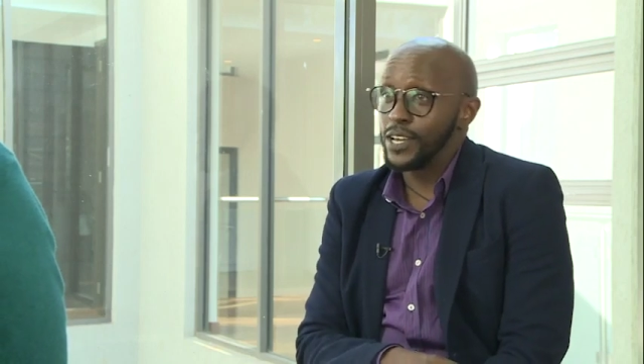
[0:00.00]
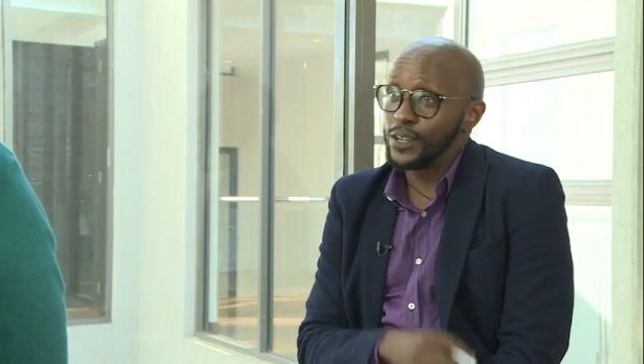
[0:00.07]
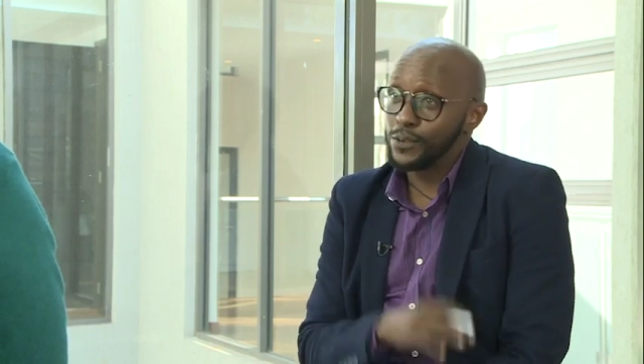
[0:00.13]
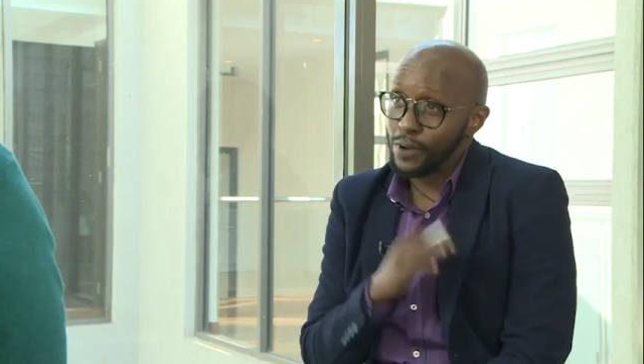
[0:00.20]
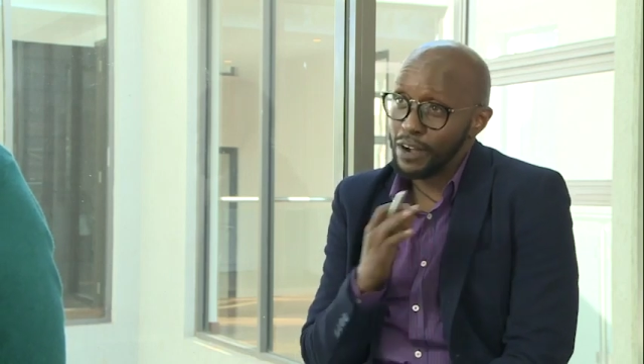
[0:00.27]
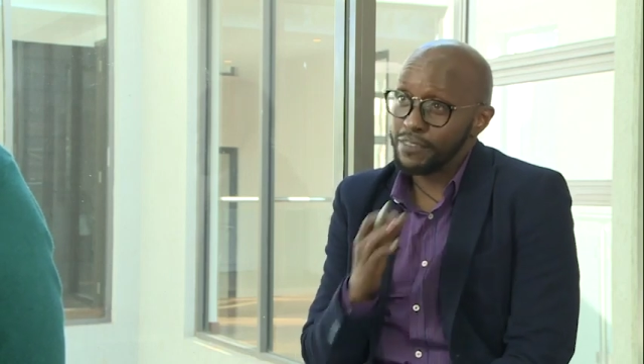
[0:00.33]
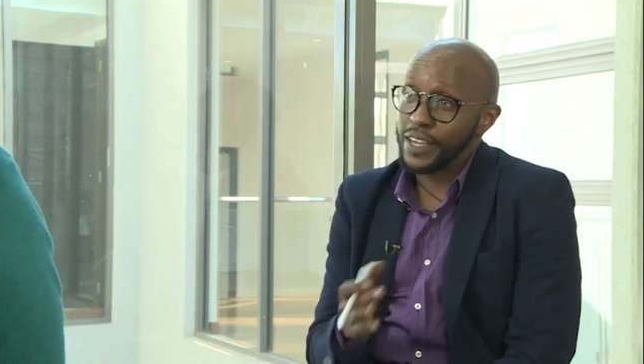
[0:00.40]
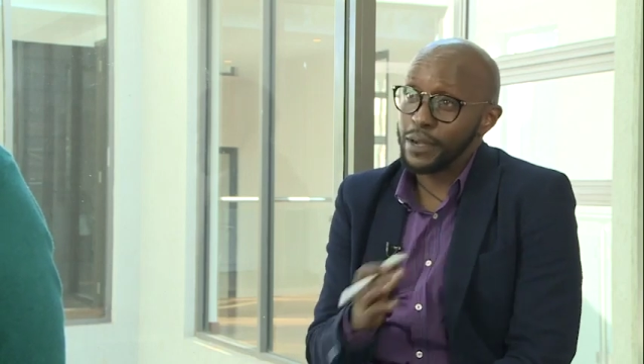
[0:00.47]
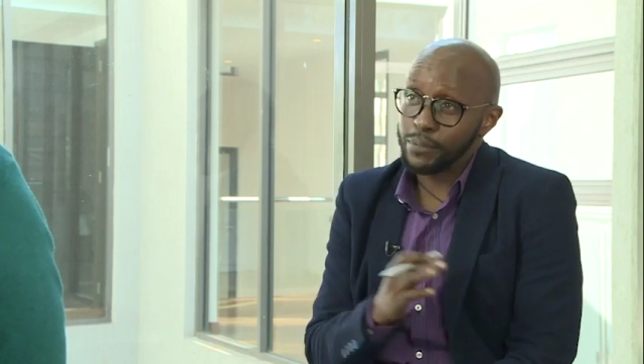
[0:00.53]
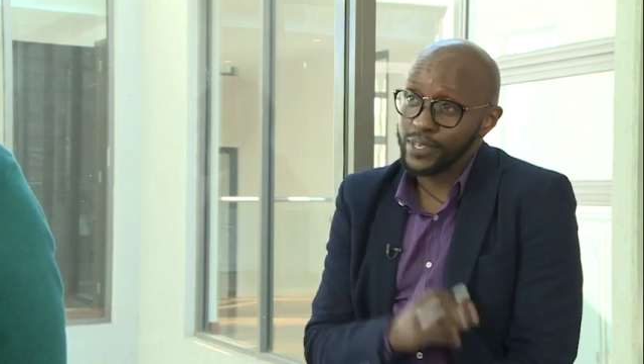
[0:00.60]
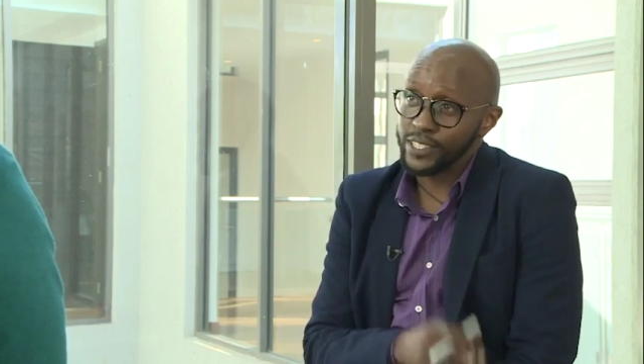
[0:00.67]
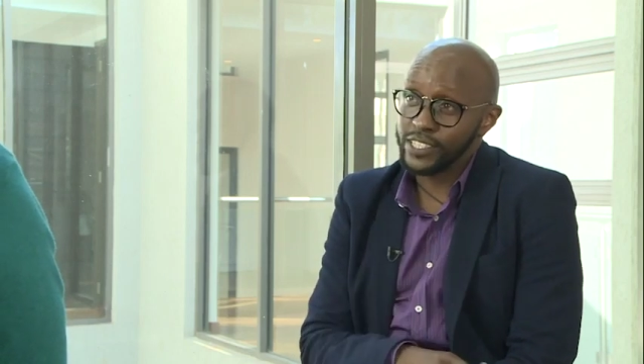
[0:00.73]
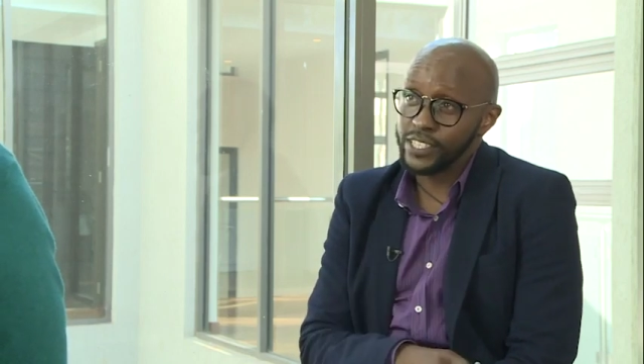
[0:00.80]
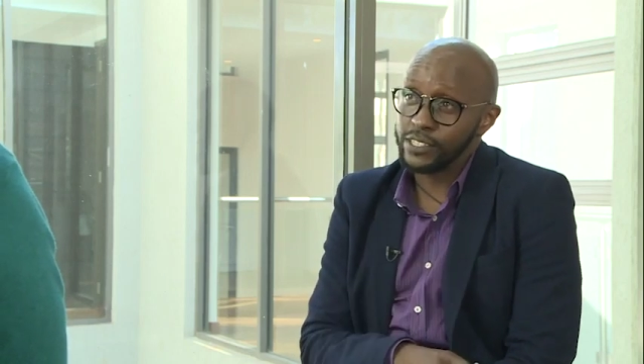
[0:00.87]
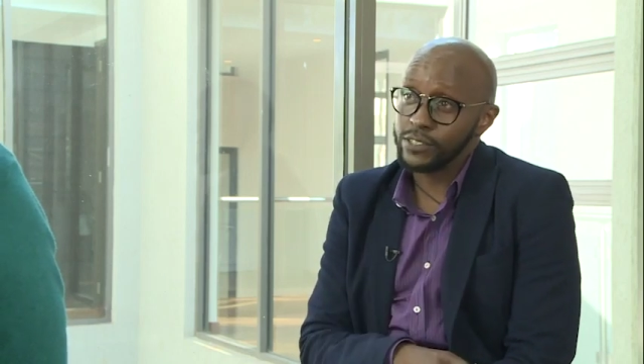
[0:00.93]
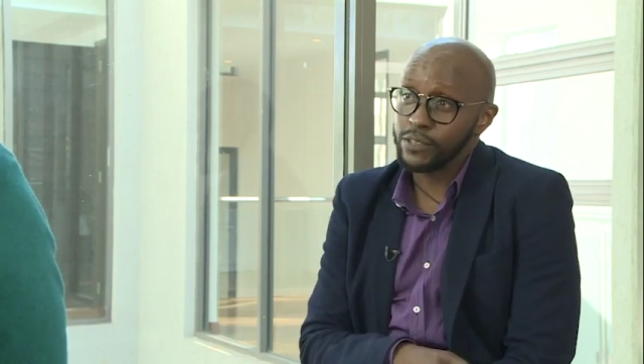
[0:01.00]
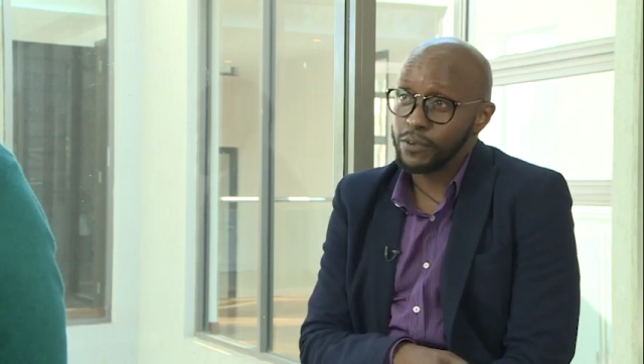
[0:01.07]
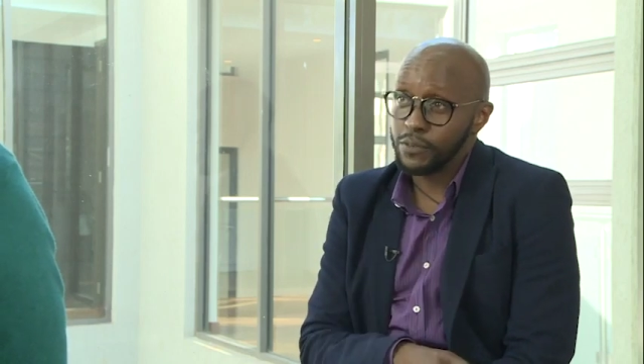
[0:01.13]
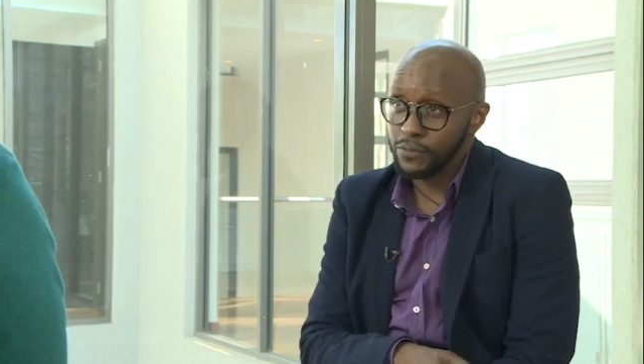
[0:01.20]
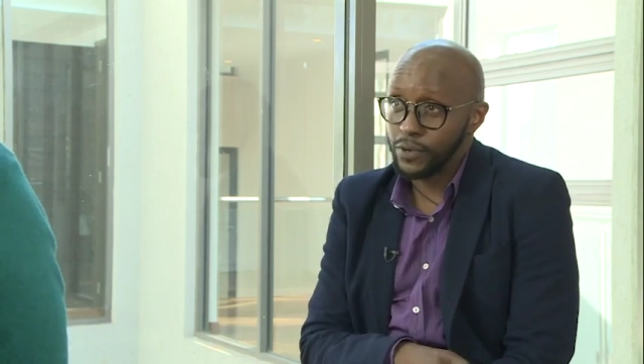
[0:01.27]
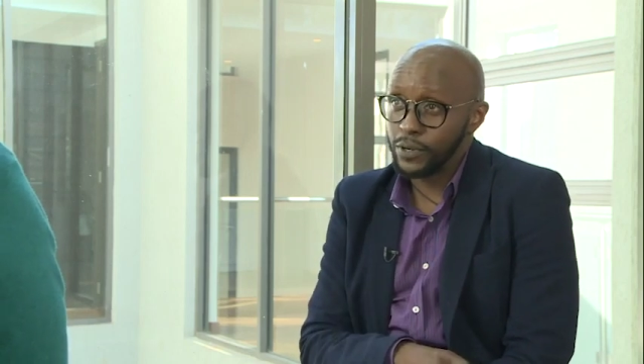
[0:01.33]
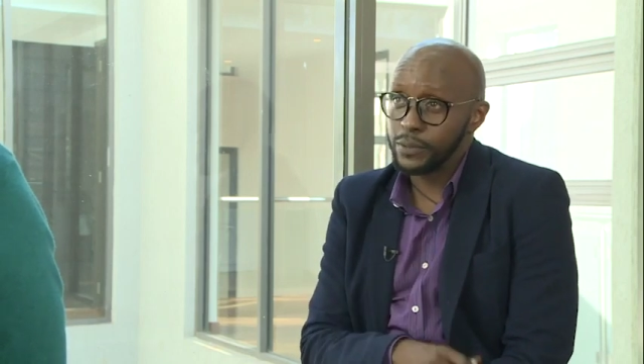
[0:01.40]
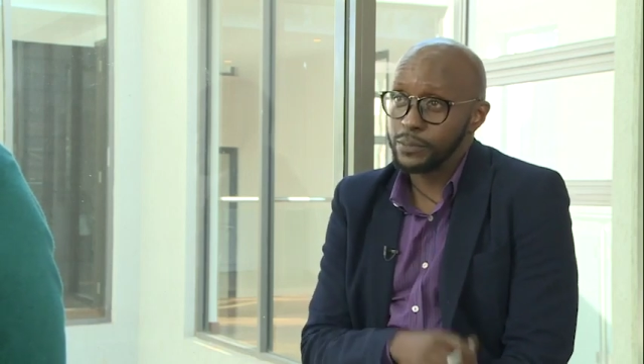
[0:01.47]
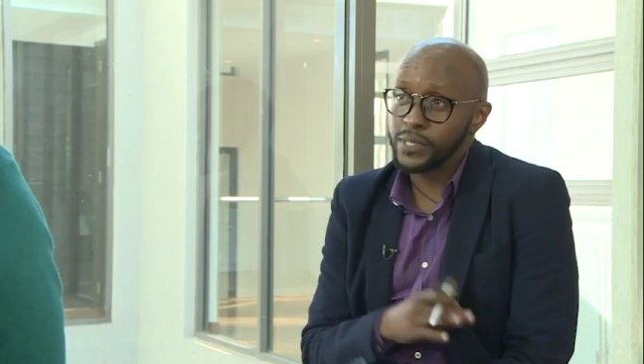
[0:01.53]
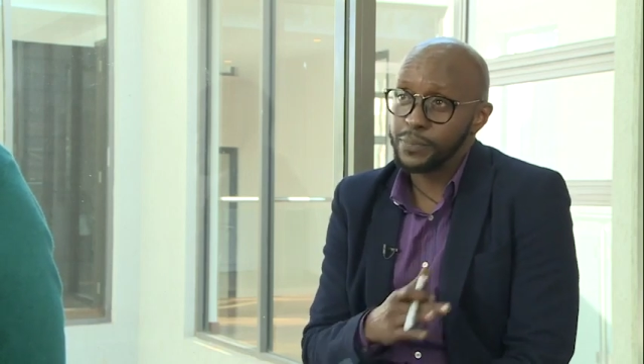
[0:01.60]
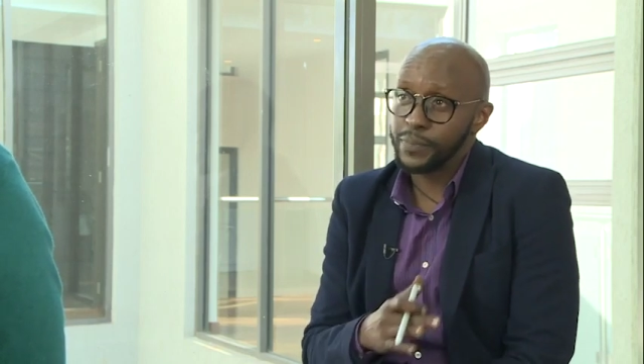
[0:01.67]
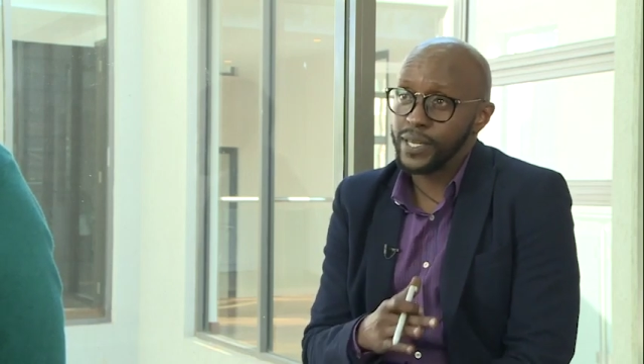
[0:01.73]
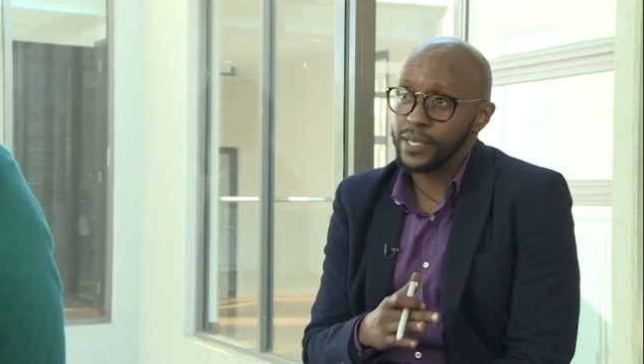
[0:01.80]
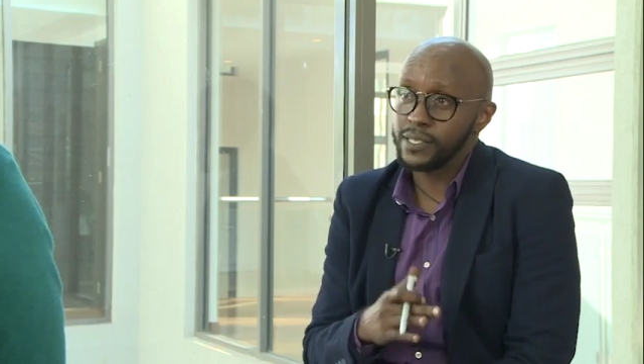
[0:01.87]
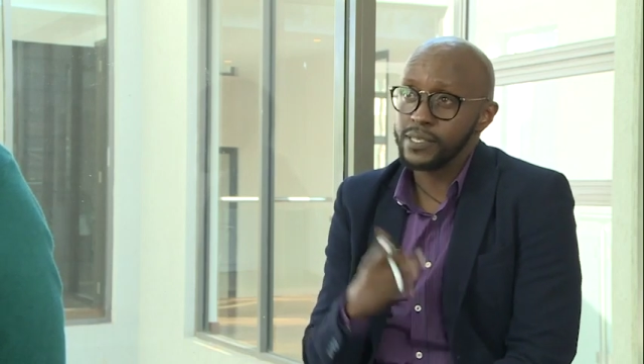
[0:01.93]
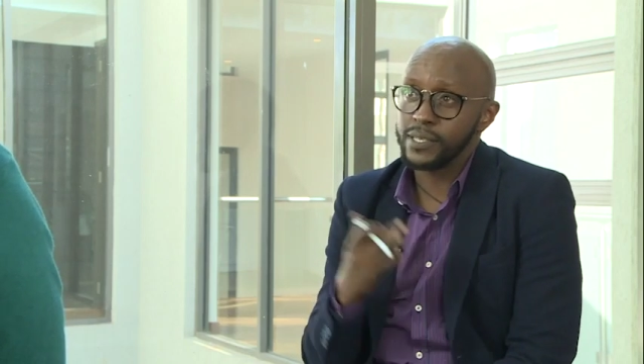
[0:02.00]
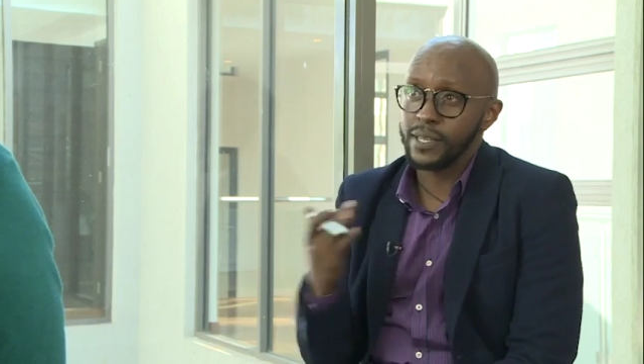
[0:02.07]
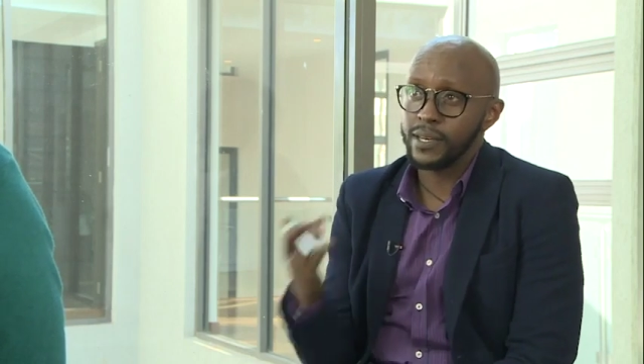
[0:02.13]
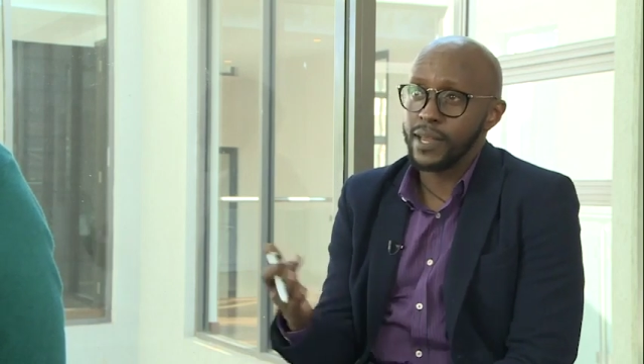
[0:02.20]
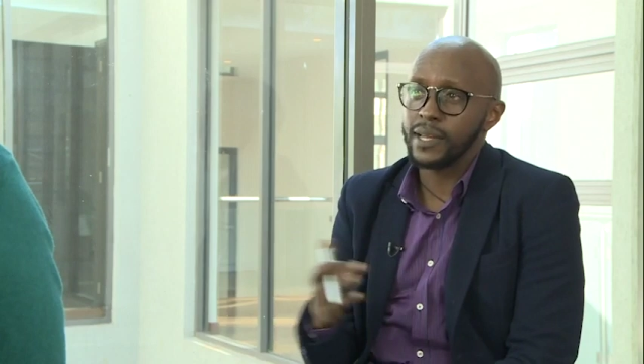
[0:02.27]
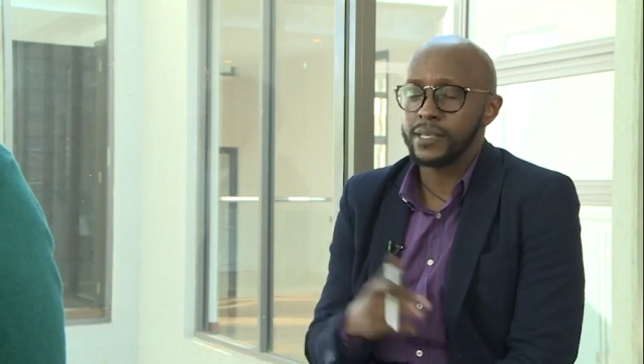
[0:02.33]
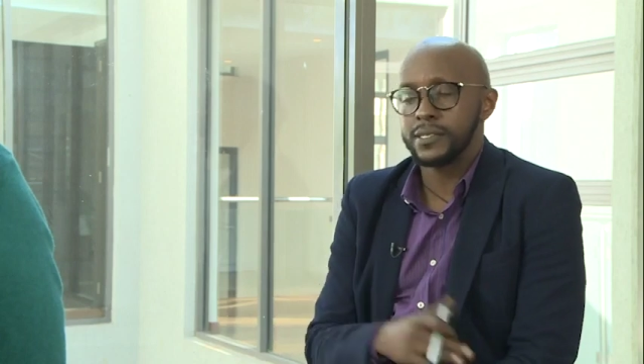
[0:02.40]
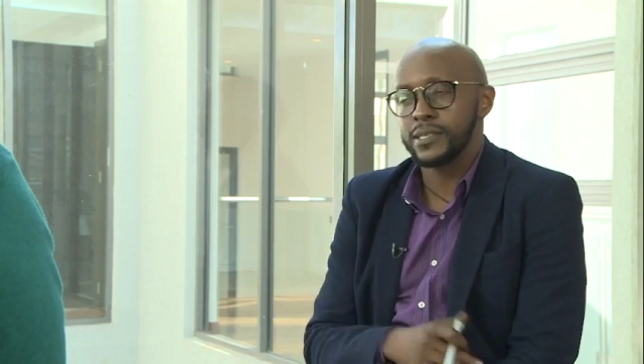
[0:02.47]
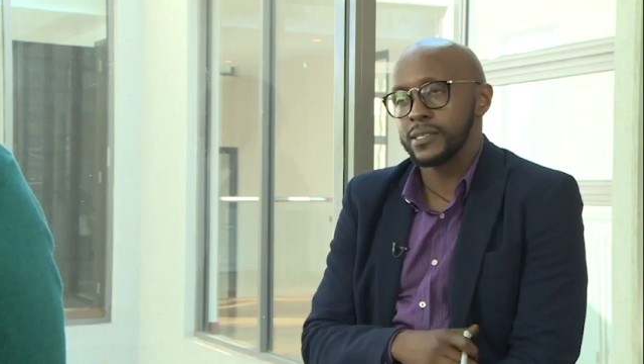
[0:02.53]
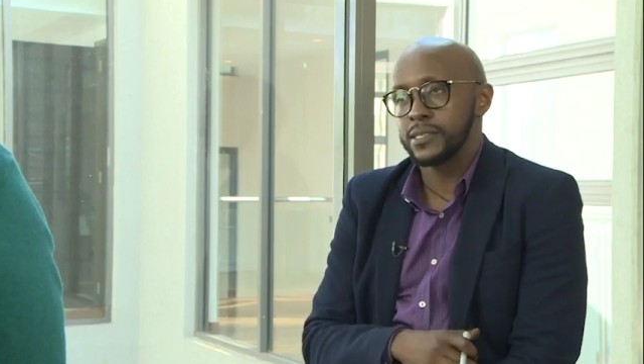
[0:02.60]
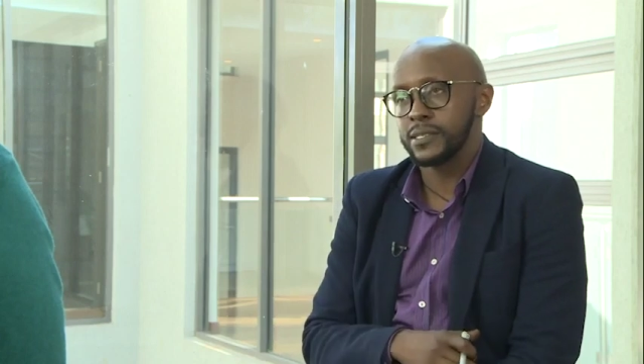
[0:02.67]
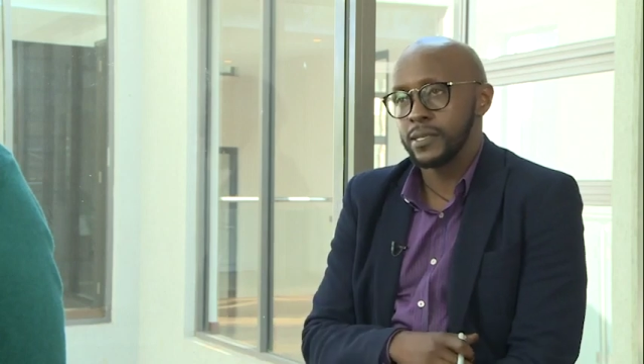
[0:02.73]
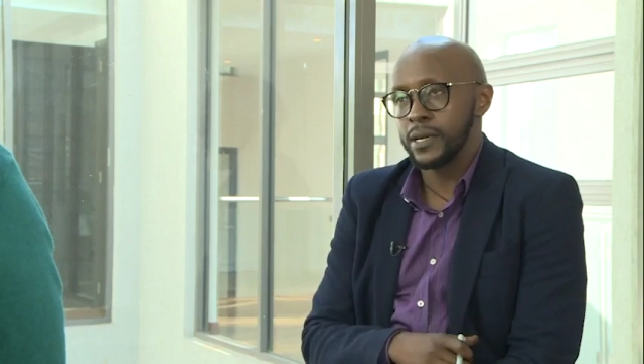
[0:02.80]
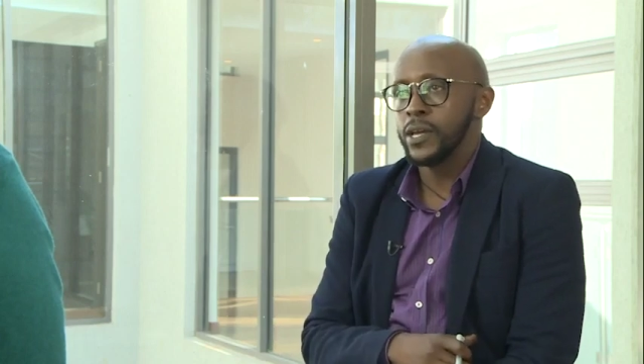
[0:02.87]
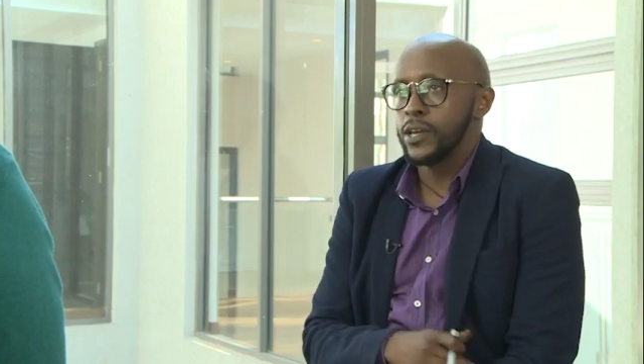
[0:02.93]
to have the appreciation of volume, space, and architecture,